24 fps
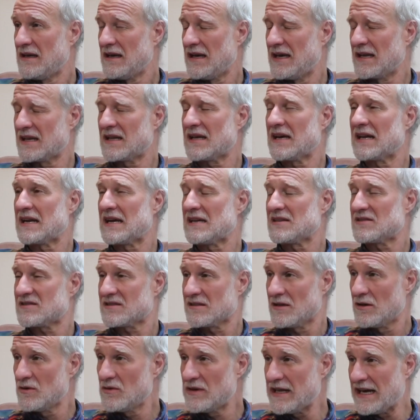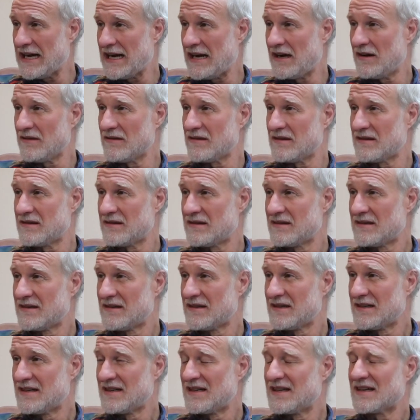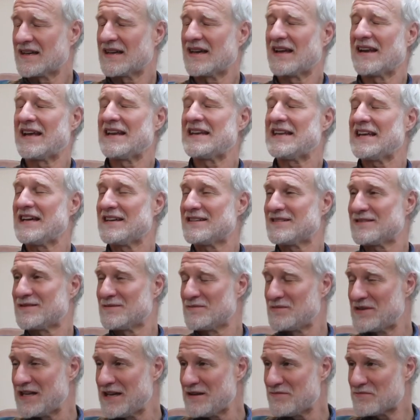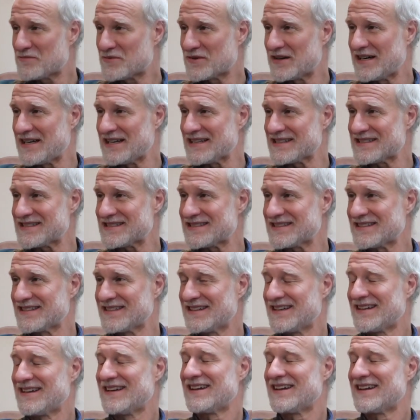And can I slow down? Can I take some deep breaths?